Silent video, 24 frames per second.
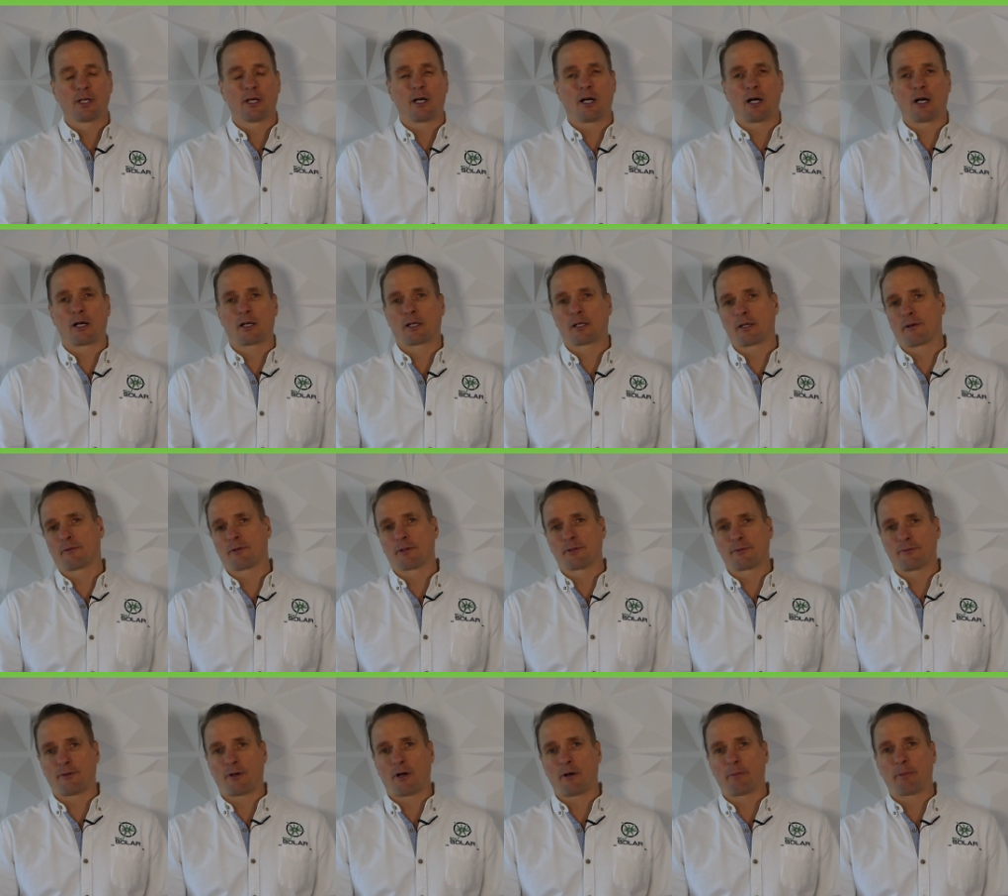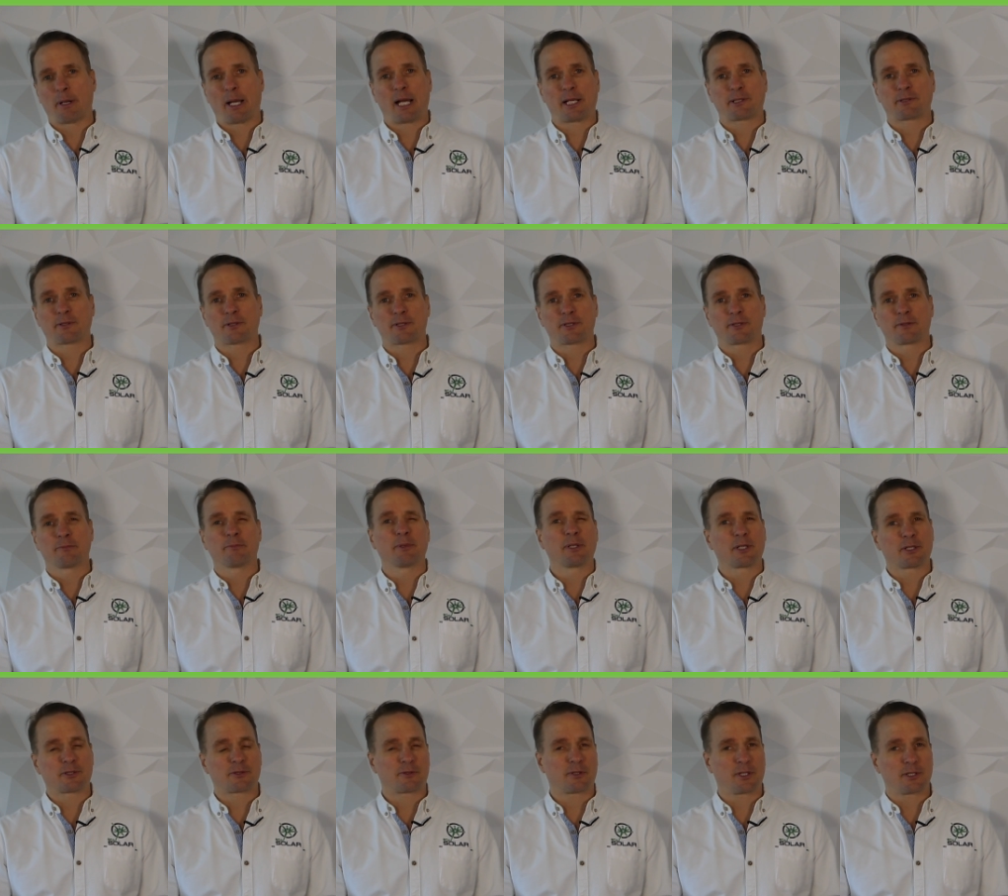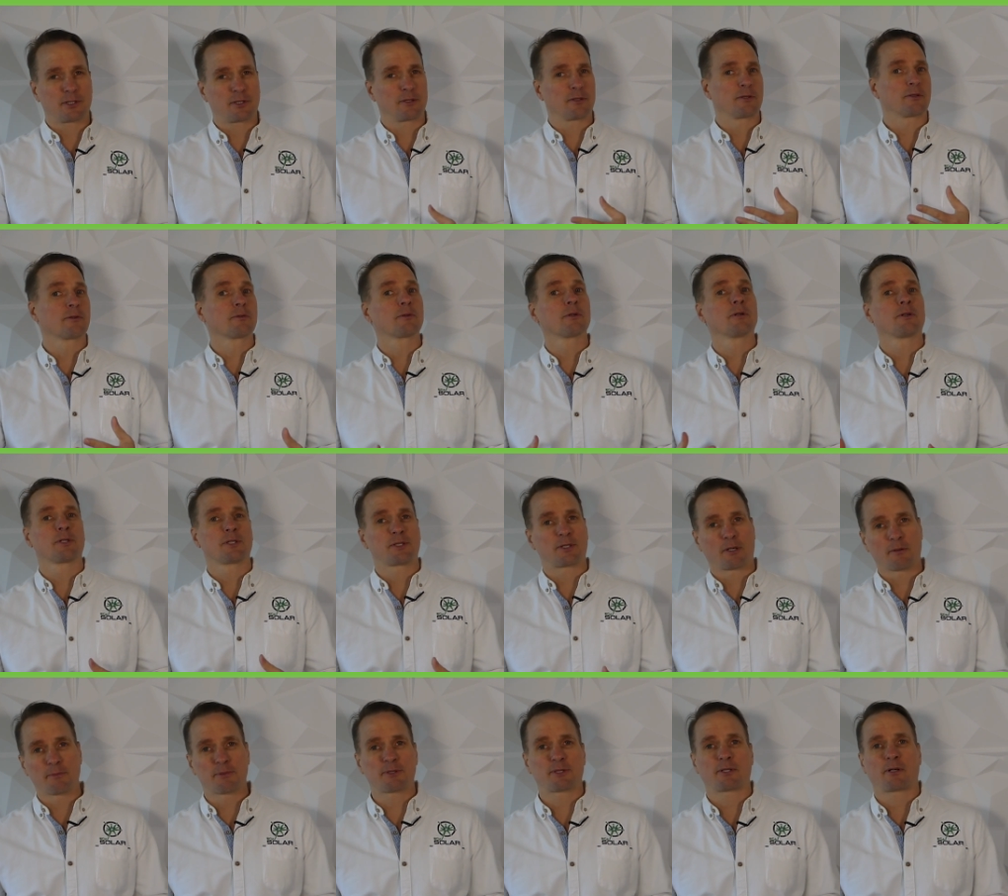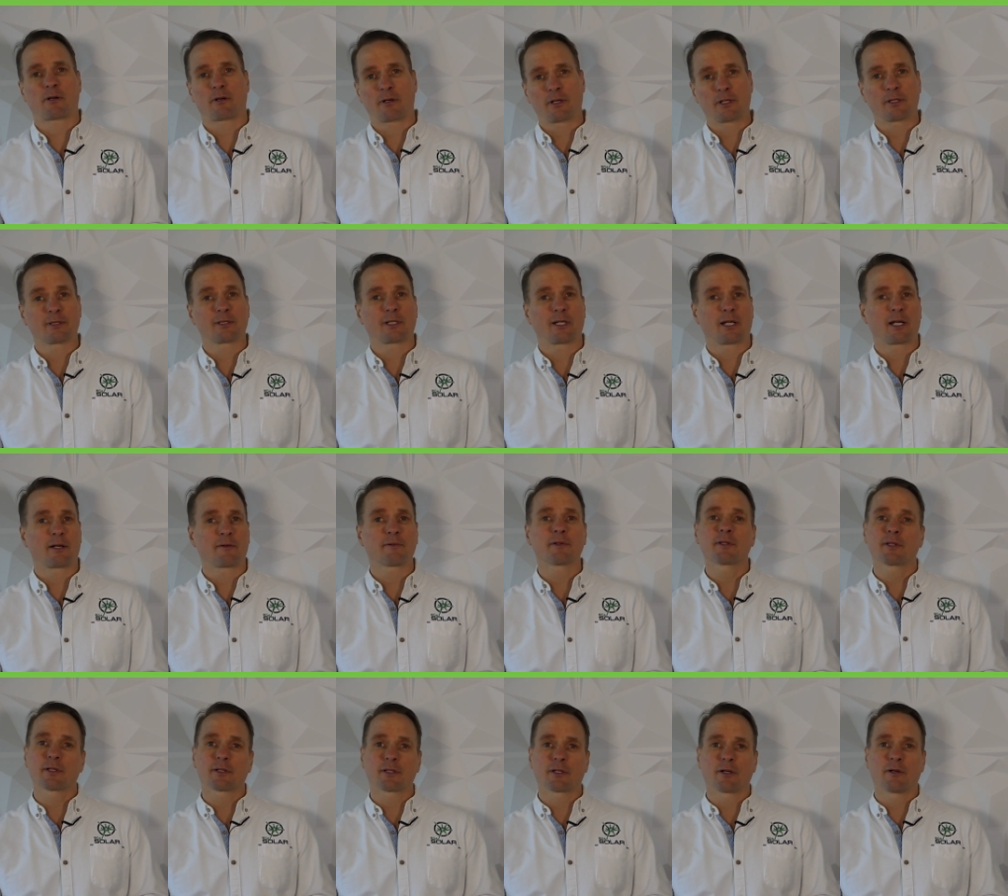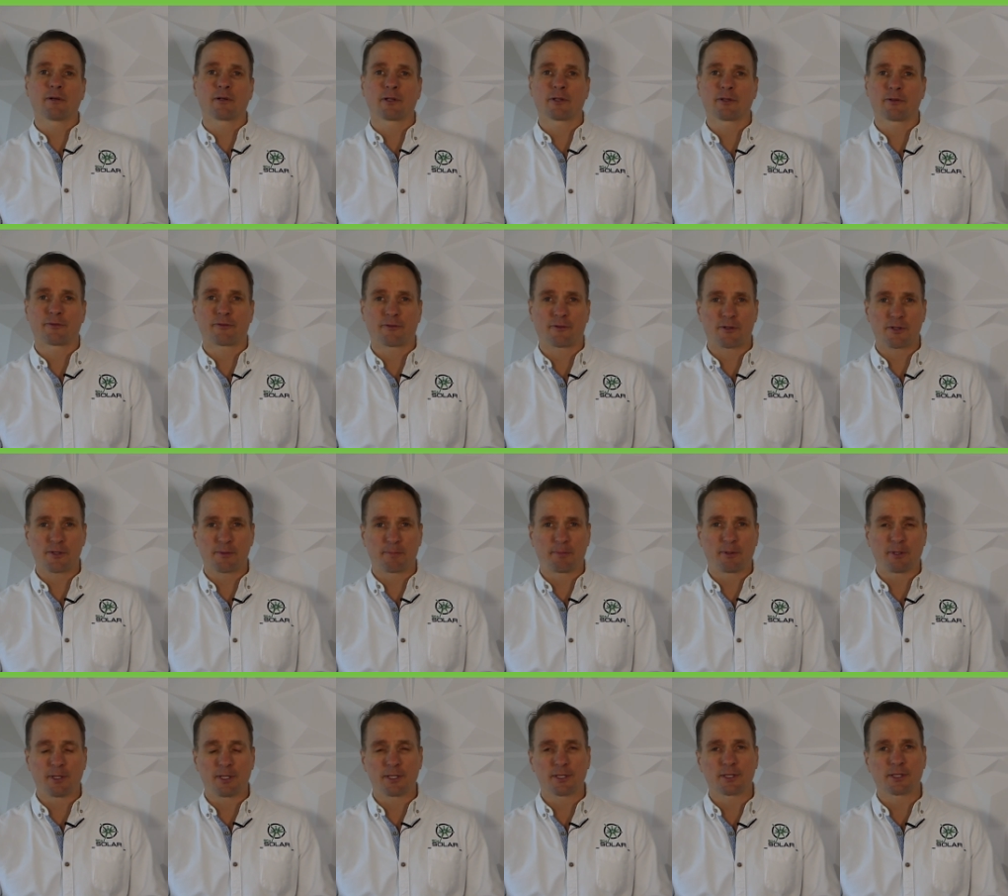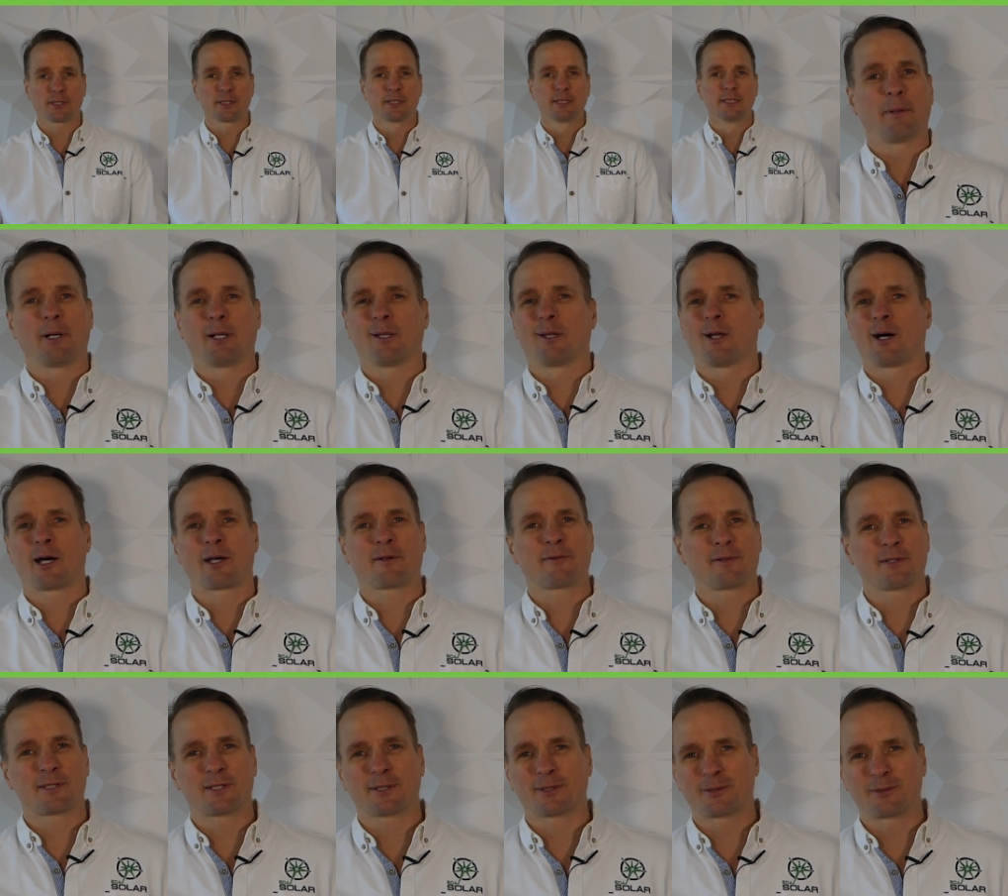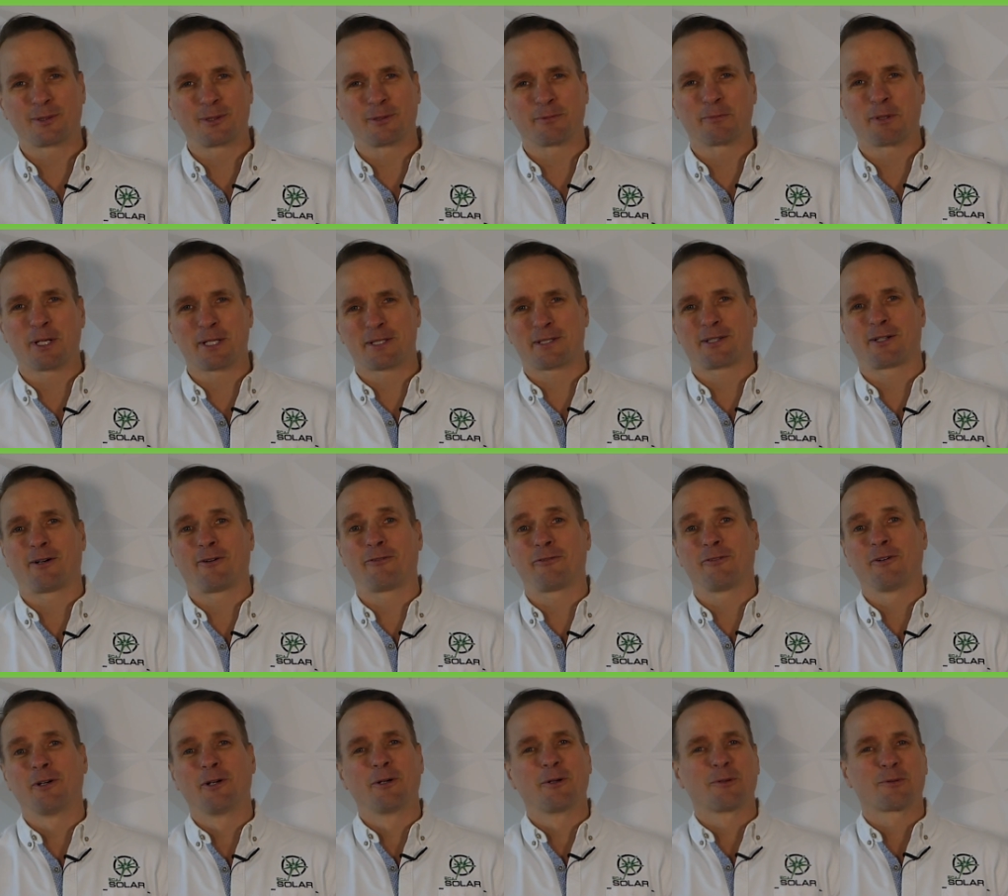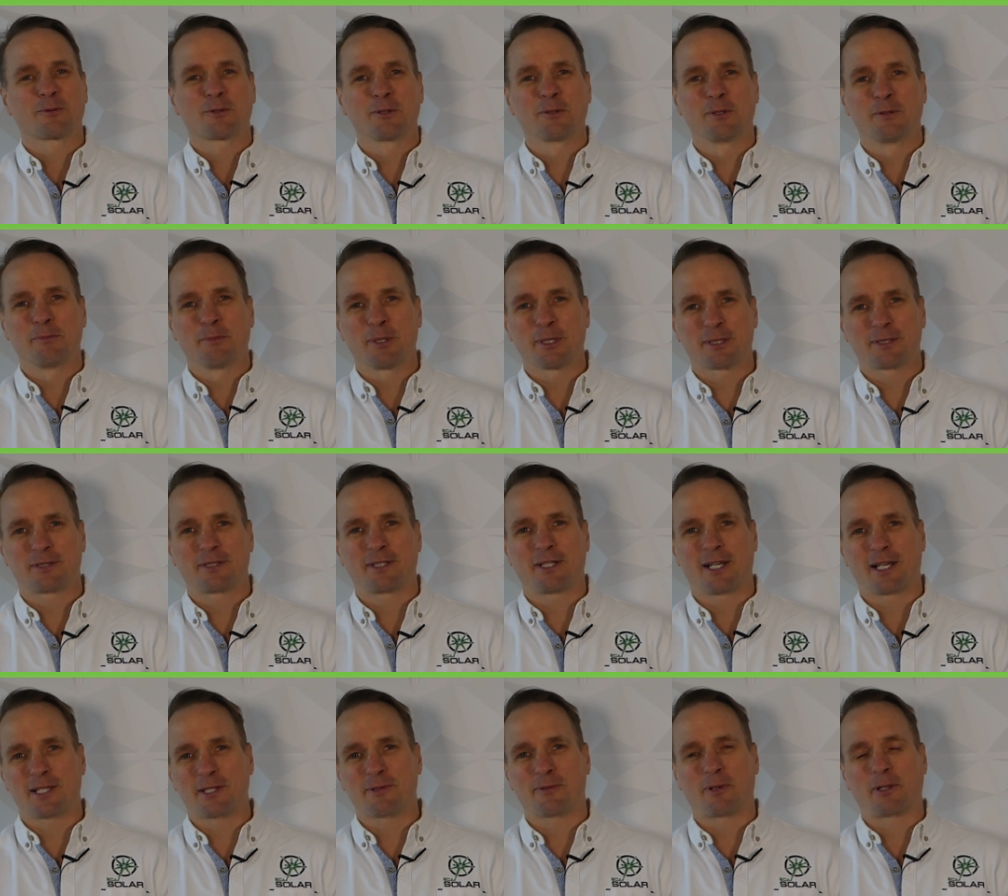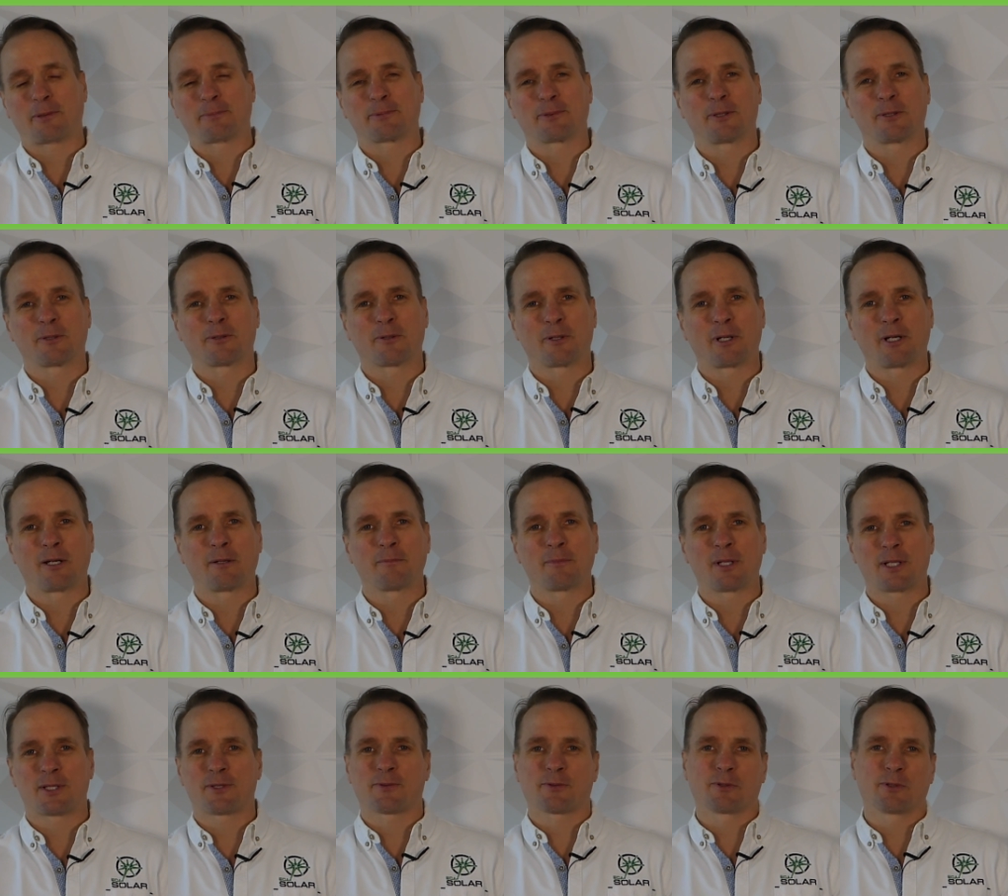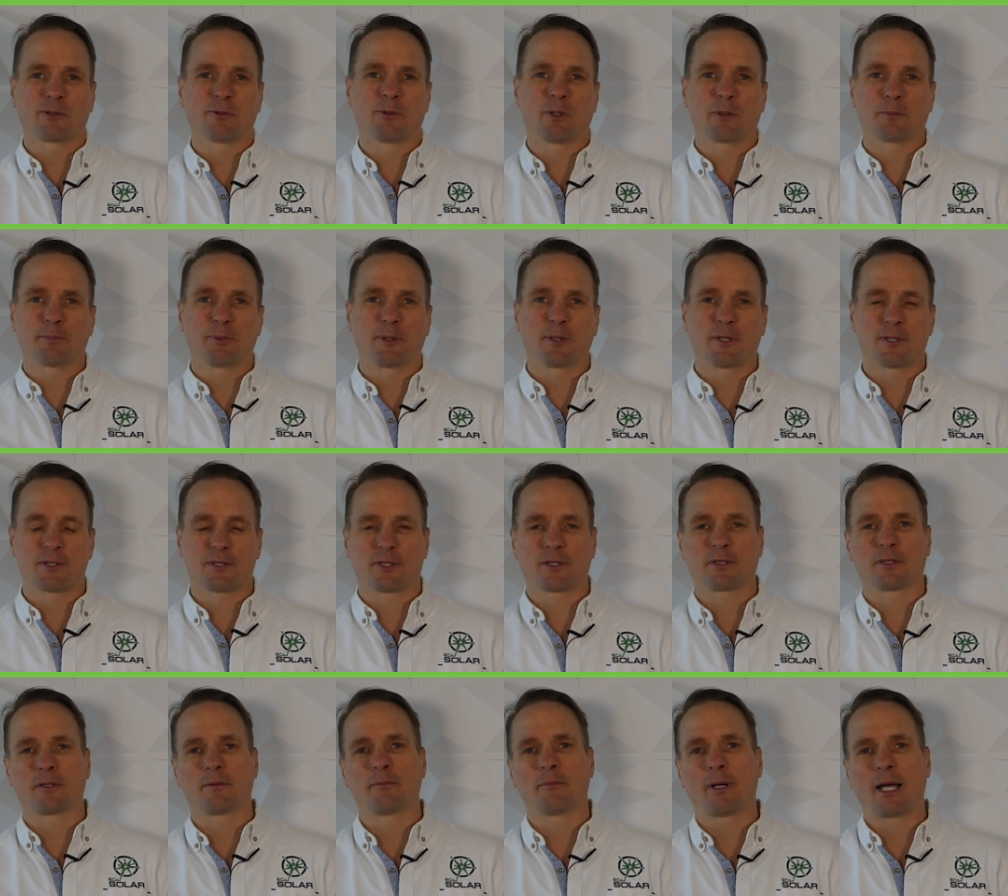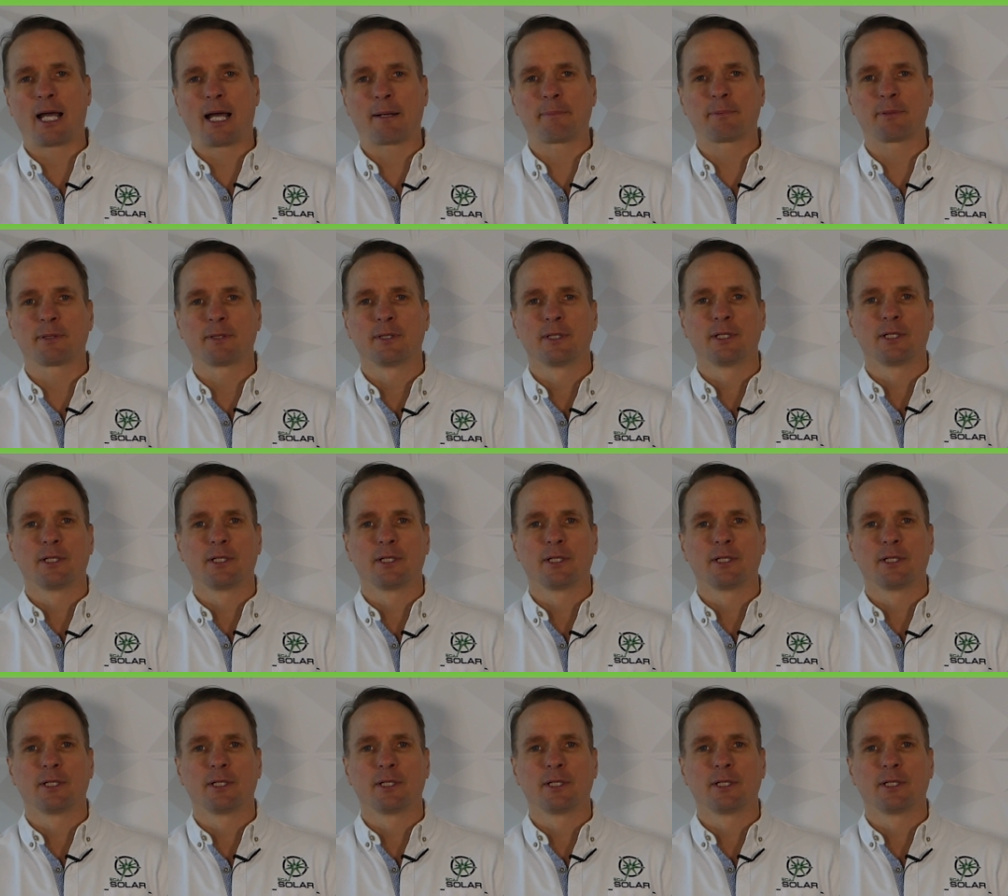uh, Governor Patrick's administration, who really jump-started and got everything going in the first place. A lot of us, including myself, really missed the SREC program. That's really what put us on the map